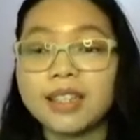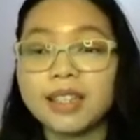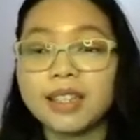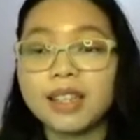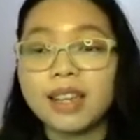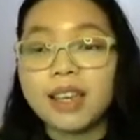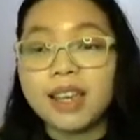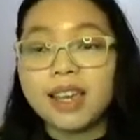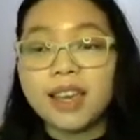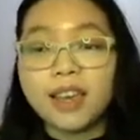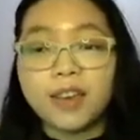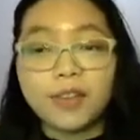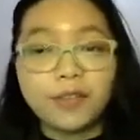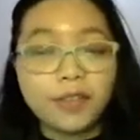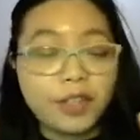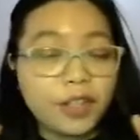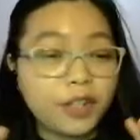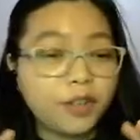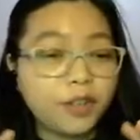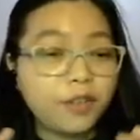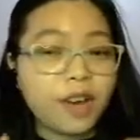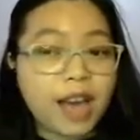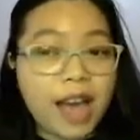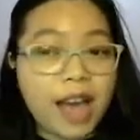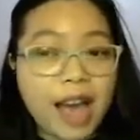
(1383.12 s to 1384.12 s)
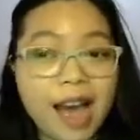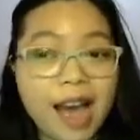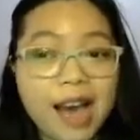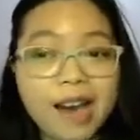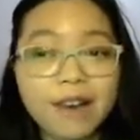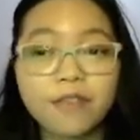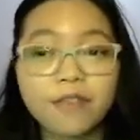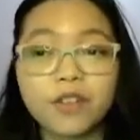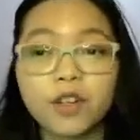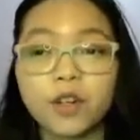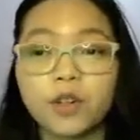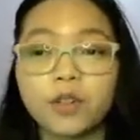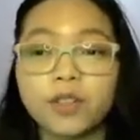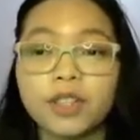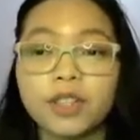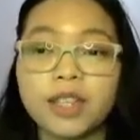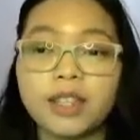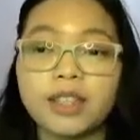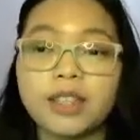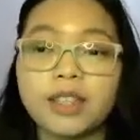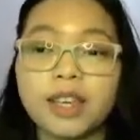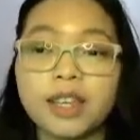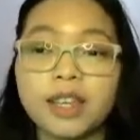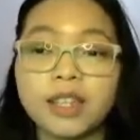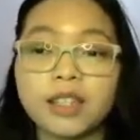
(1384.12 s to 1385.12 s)
this, if you have
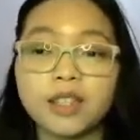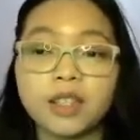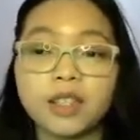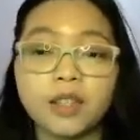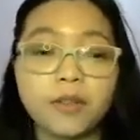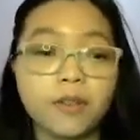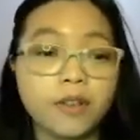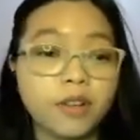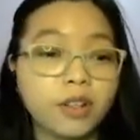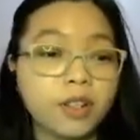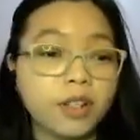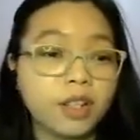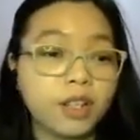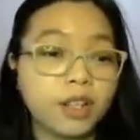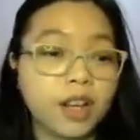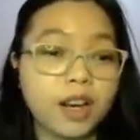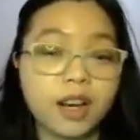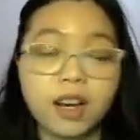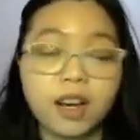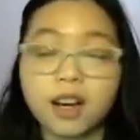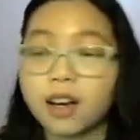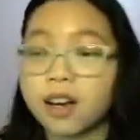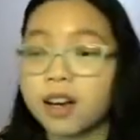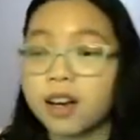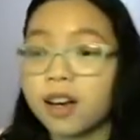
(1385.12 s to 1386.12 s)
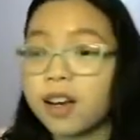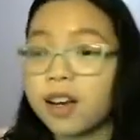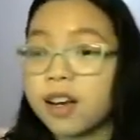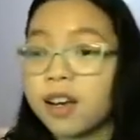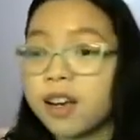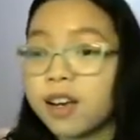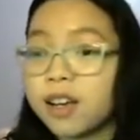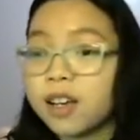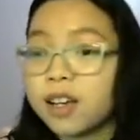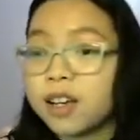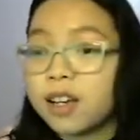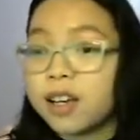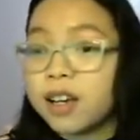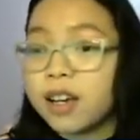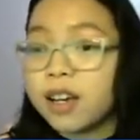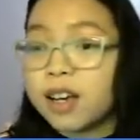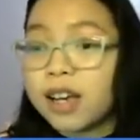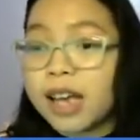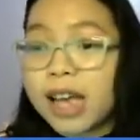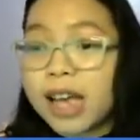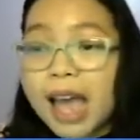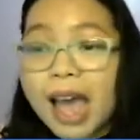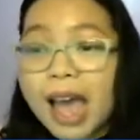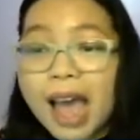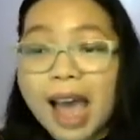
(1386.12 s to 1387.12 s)
coded this,
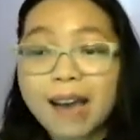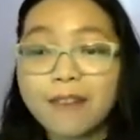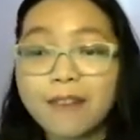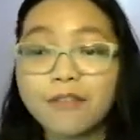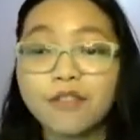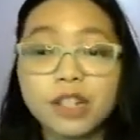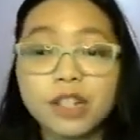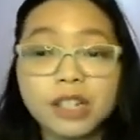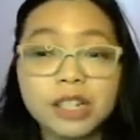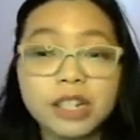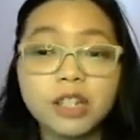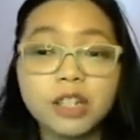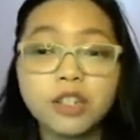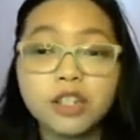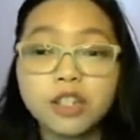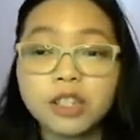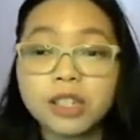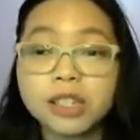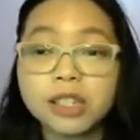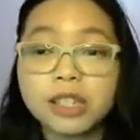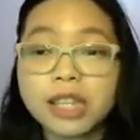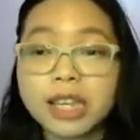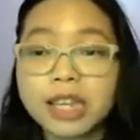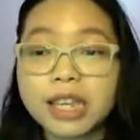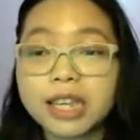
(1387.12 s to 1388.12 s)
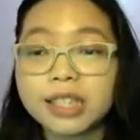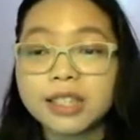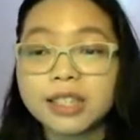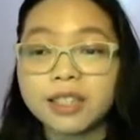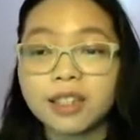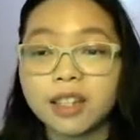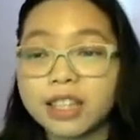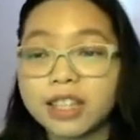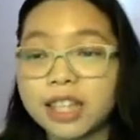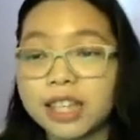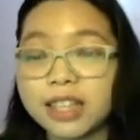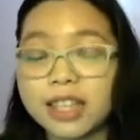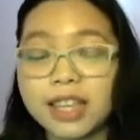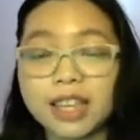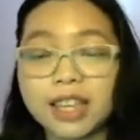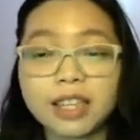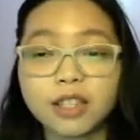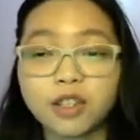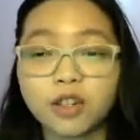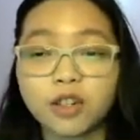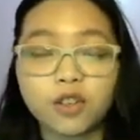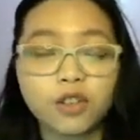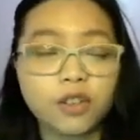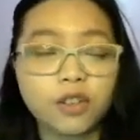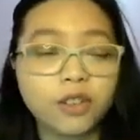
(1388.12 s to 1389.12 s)
have religiously studied
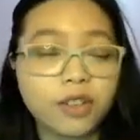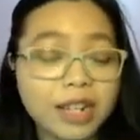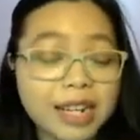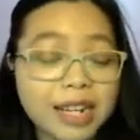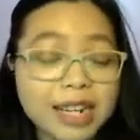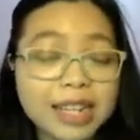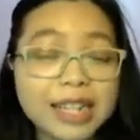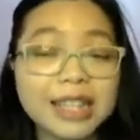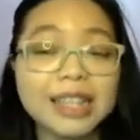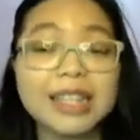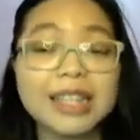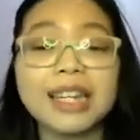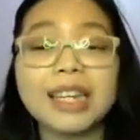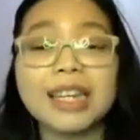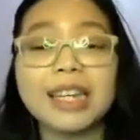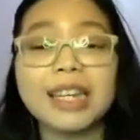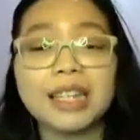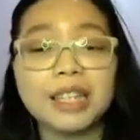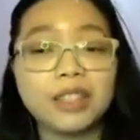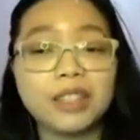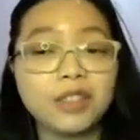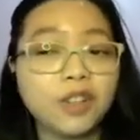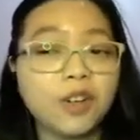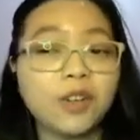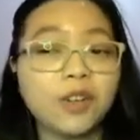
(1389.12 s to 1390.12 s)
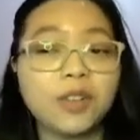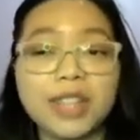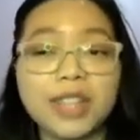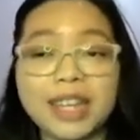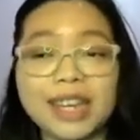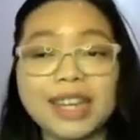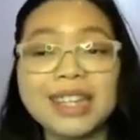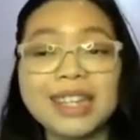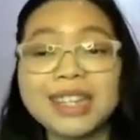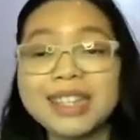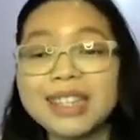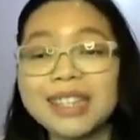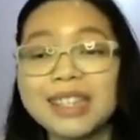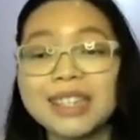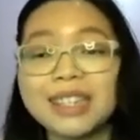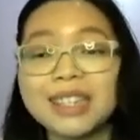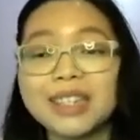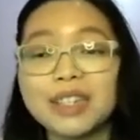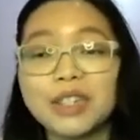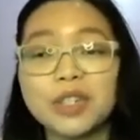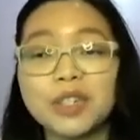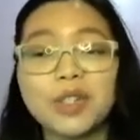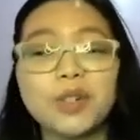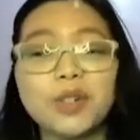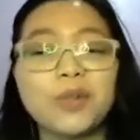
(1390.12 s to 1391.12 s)
this, or really know this,
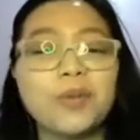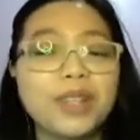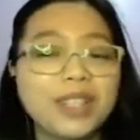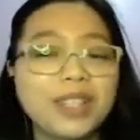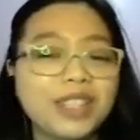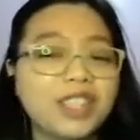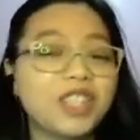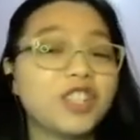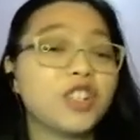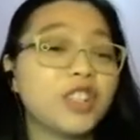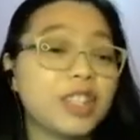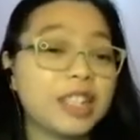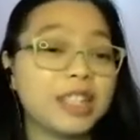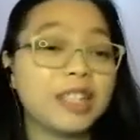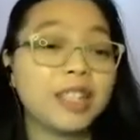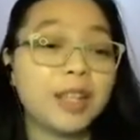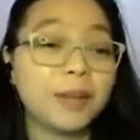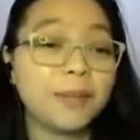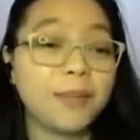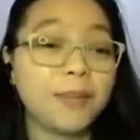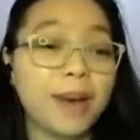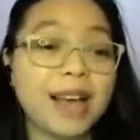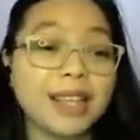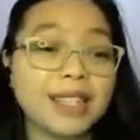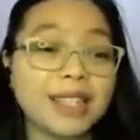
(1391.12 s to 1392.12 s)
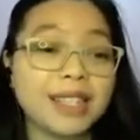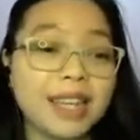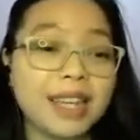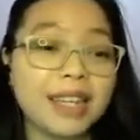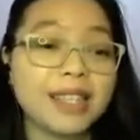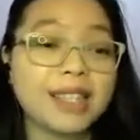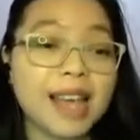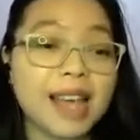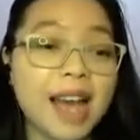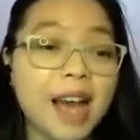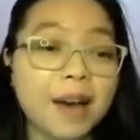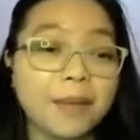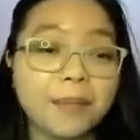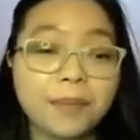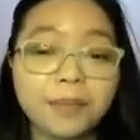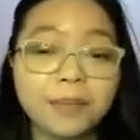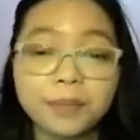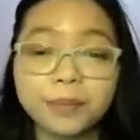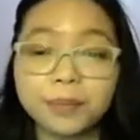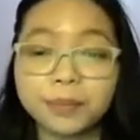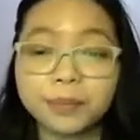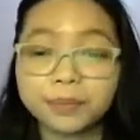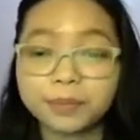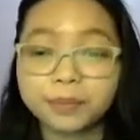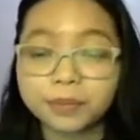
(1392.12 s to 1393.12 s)
you will certainly pass the exam.
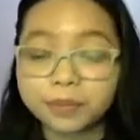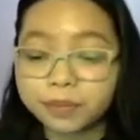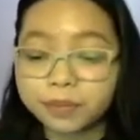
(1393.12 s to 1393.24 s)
